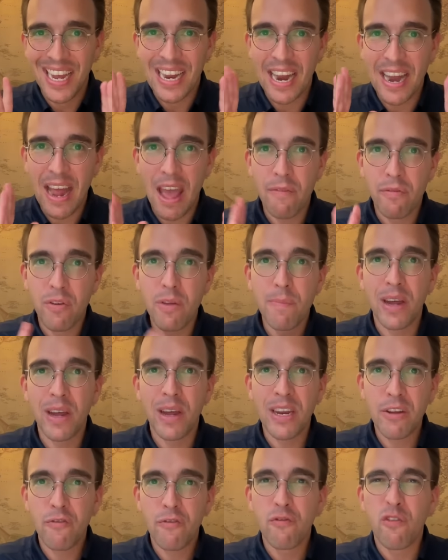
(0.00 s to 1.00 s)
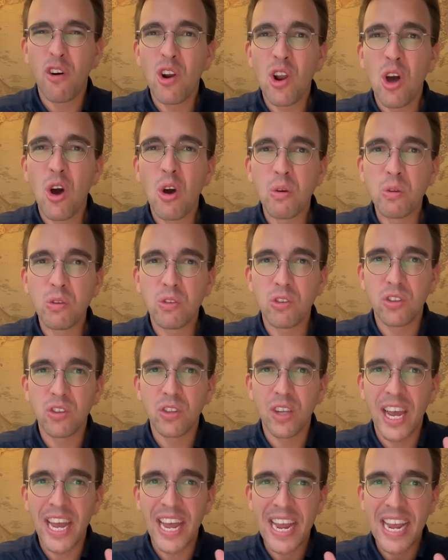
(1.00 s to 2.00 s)
everybody follows
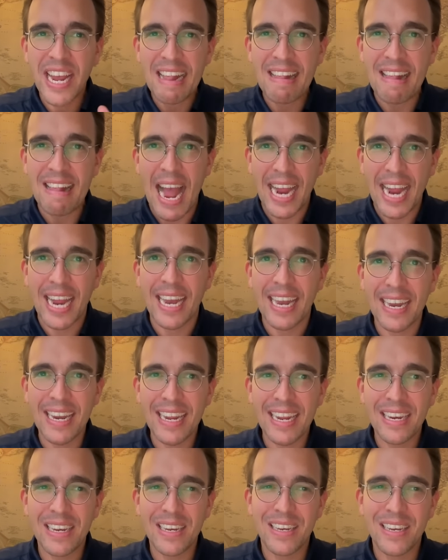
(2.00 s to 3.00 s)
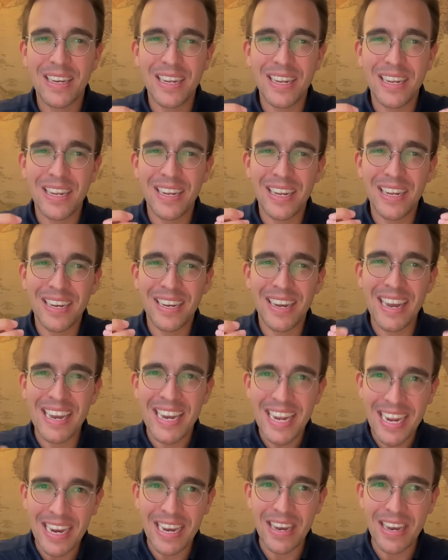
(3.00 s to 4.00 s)
exactly the
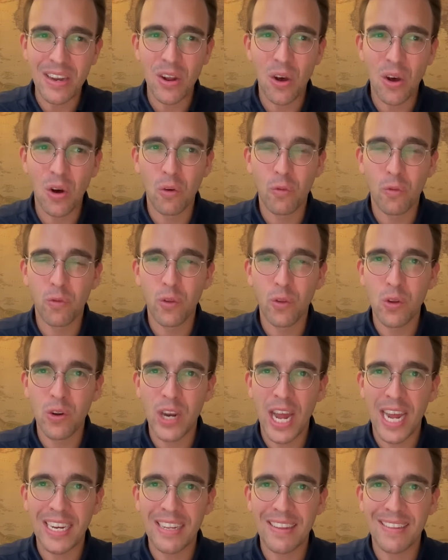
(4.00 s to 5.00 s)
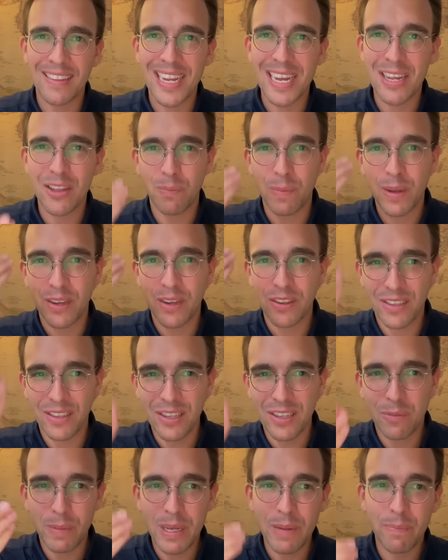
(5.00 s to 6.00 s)
lead of the United States, because
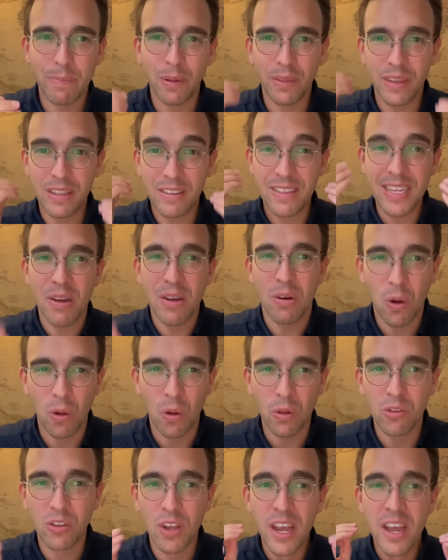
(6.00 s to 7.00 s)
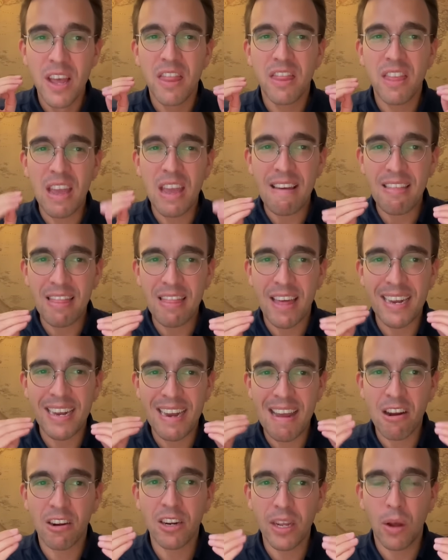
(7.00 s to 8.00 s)
these people, these neocons, think that
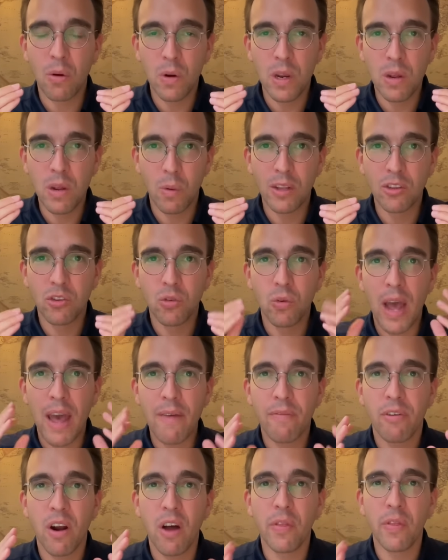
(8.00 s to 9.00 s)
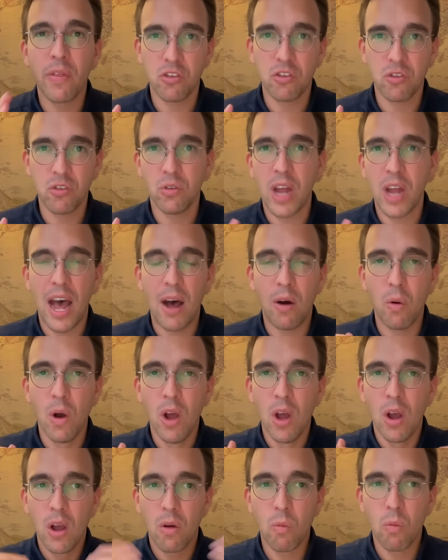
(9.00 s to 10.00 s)
they are the only ones who ever understood how
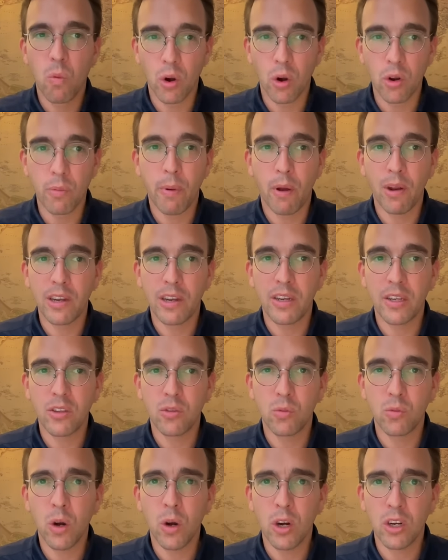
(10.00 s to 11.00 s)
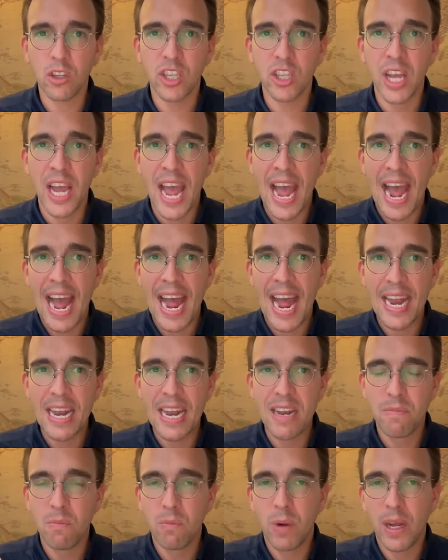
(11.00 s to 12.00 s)
world politics works.
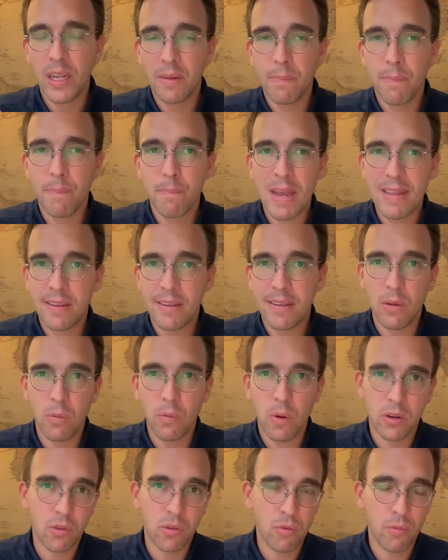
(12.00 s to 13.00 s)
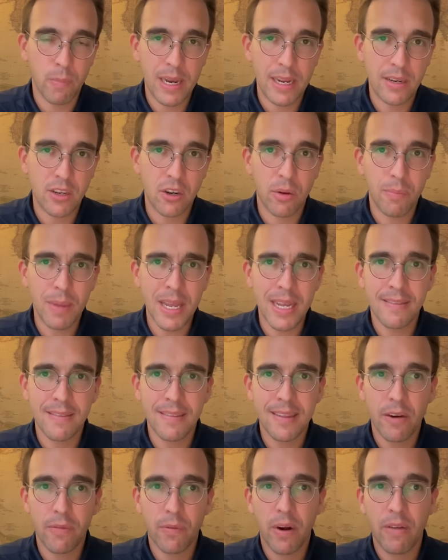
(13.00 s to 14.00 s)
And well, it basically works through military means.
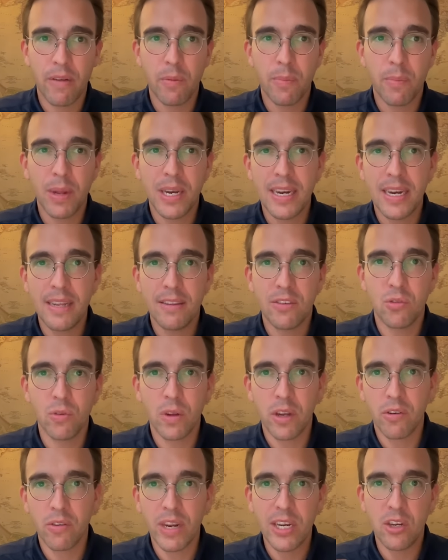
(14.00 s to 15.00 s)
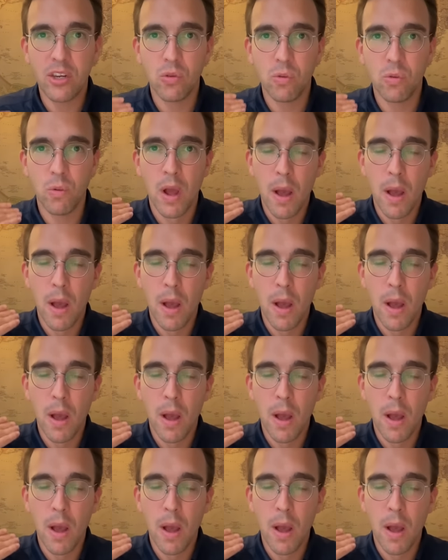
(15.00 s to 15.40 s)
Therefore, everybody needs to agree to